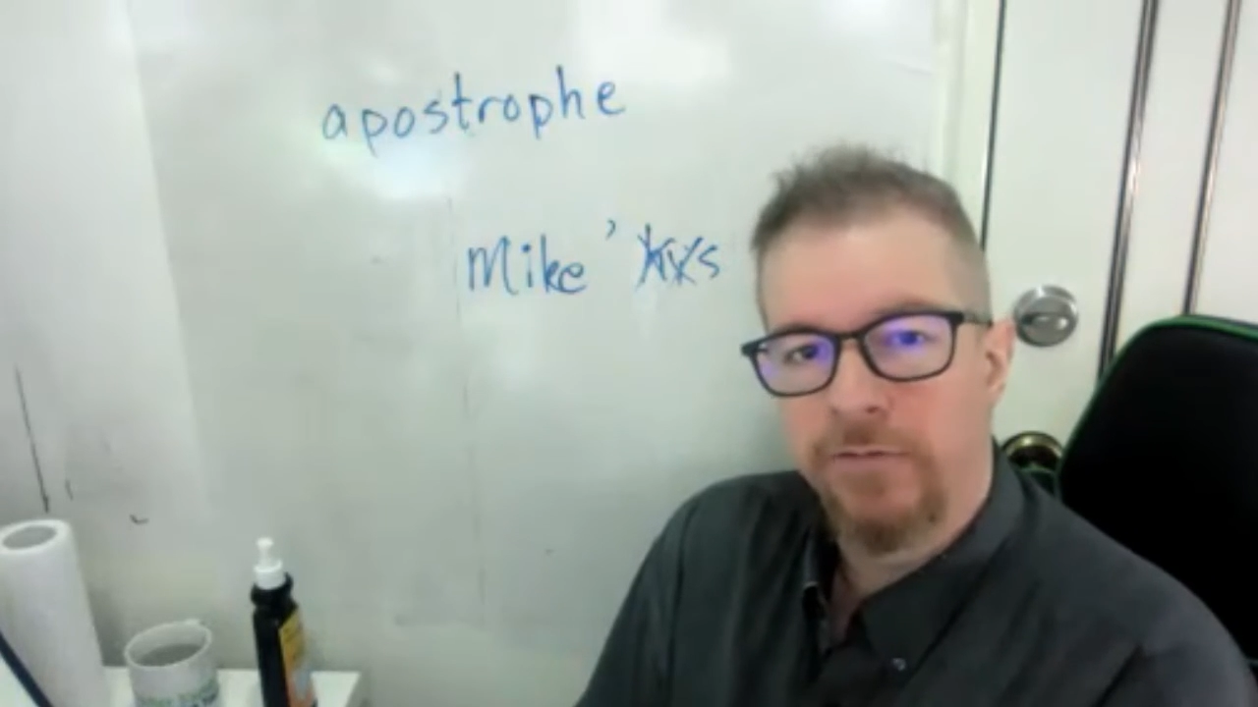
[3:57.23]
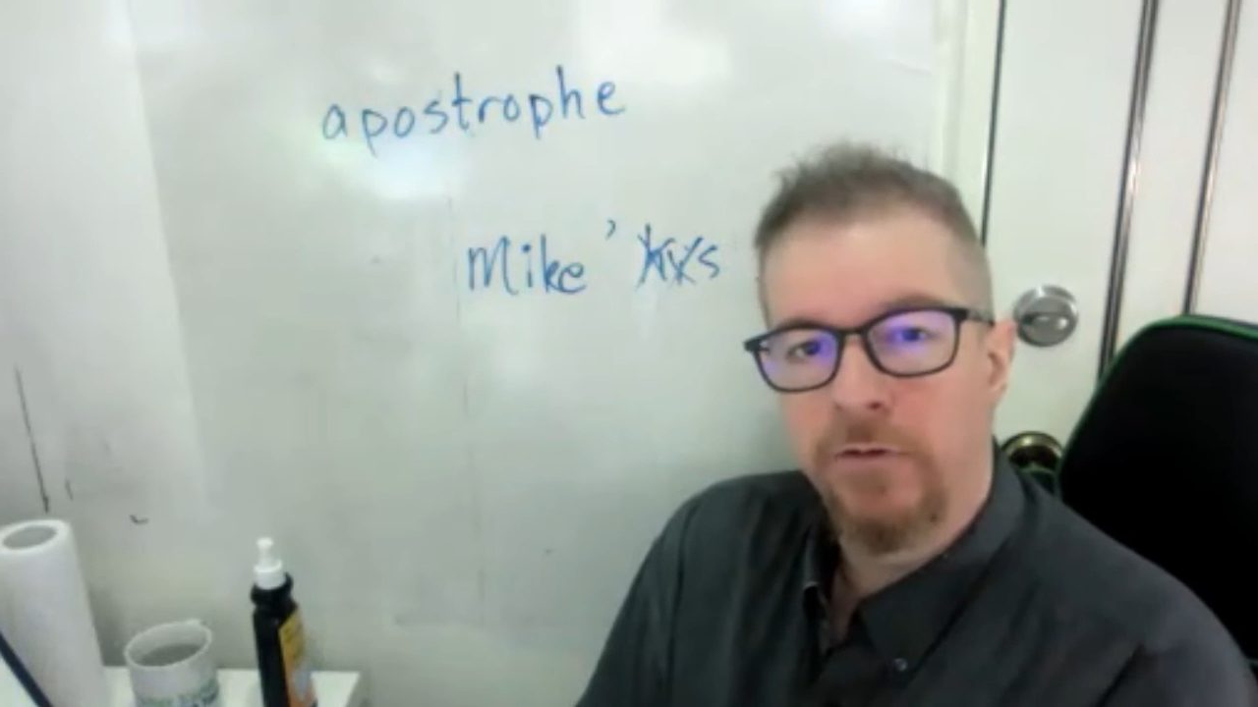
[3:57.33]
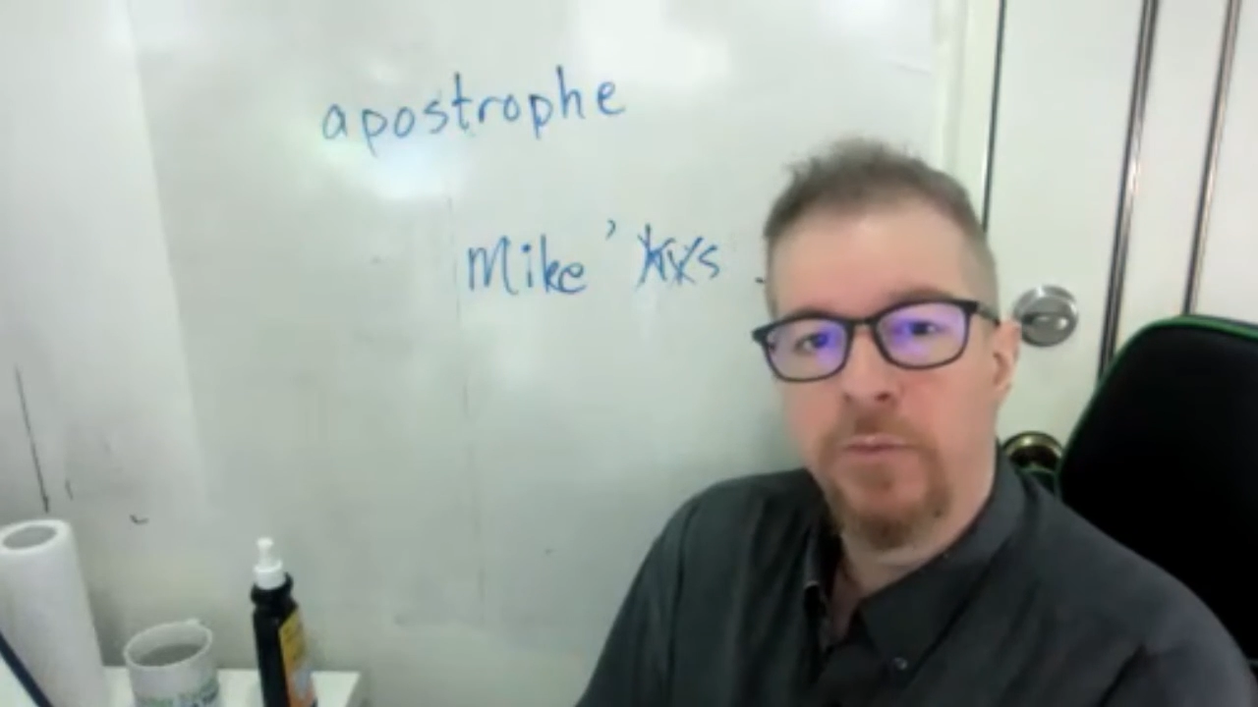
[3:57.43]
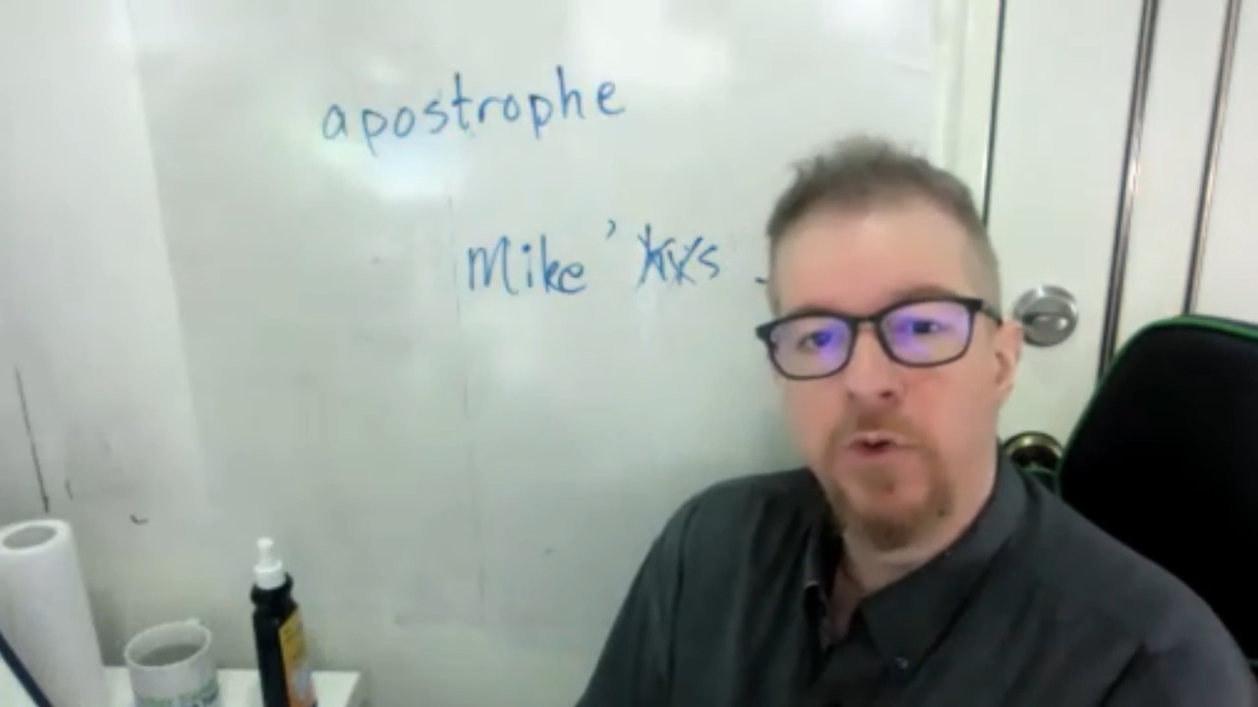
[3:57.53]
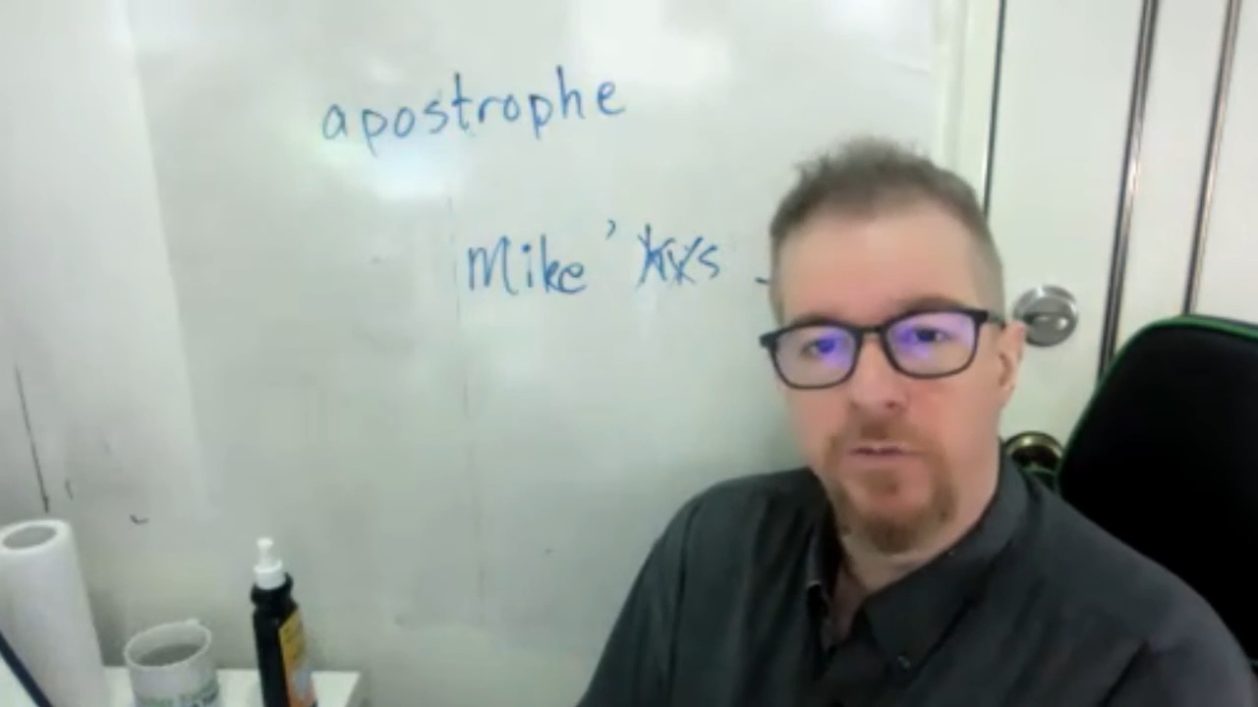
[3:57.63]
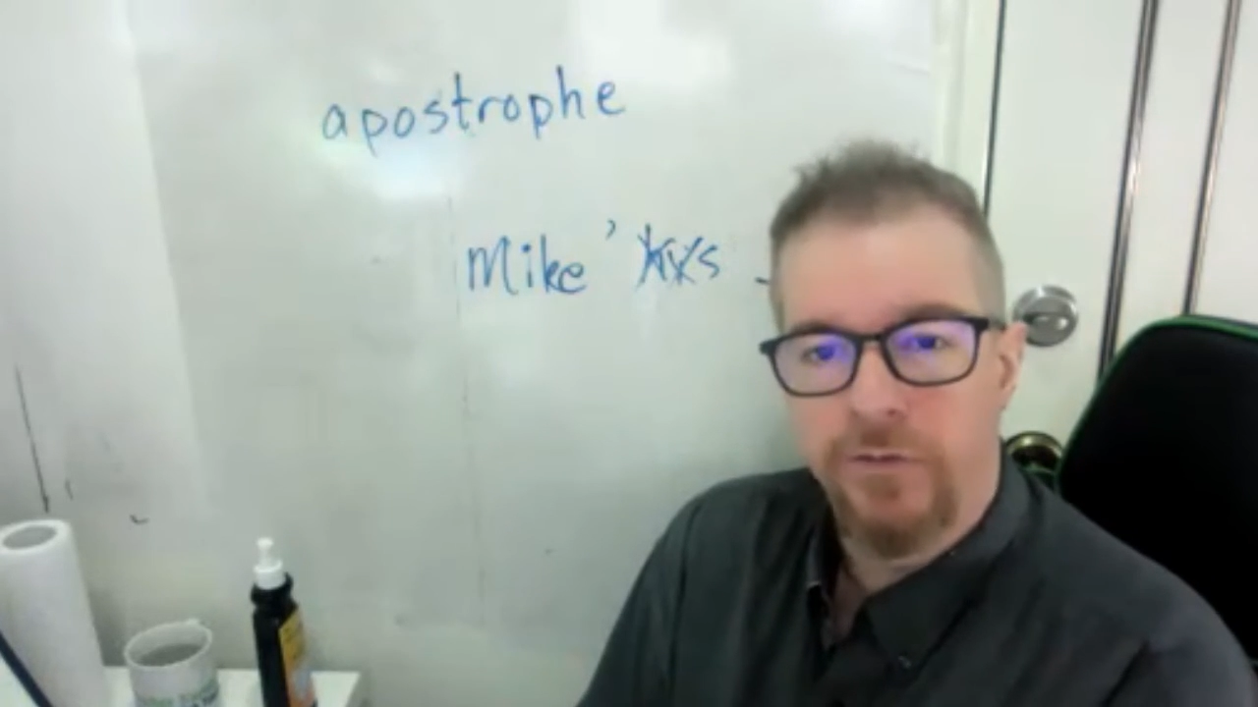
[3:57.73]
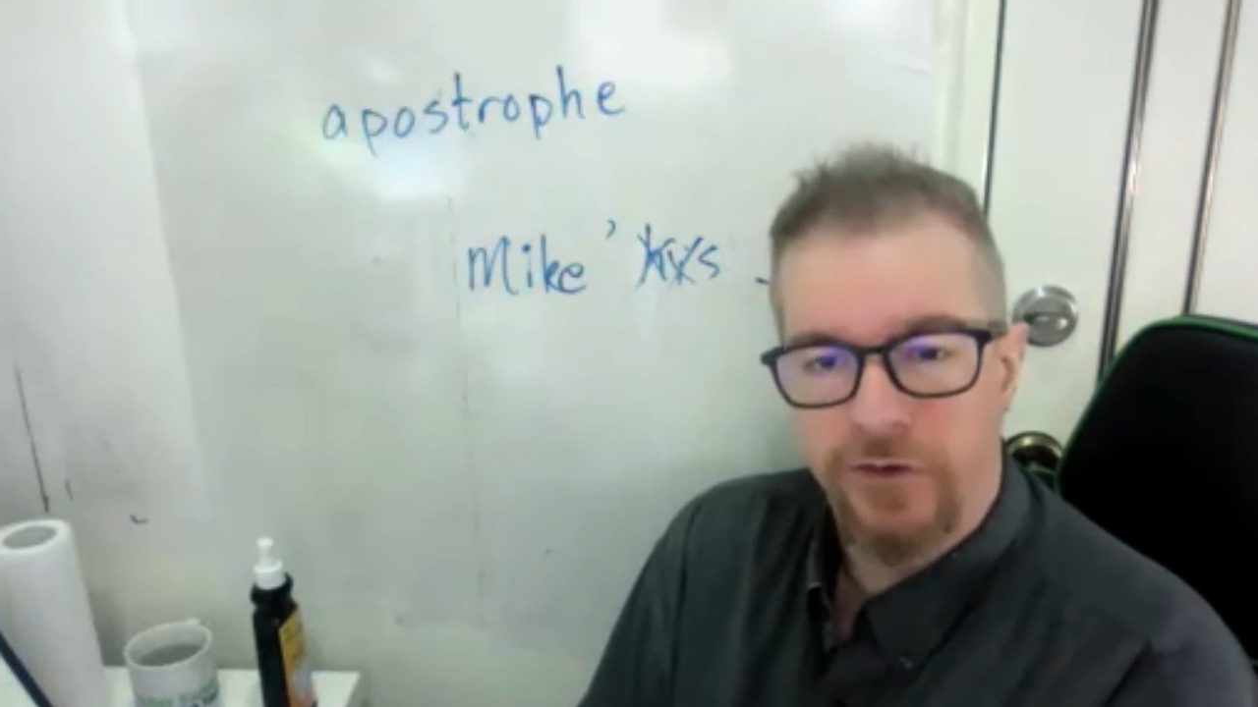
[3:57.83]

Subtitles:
removed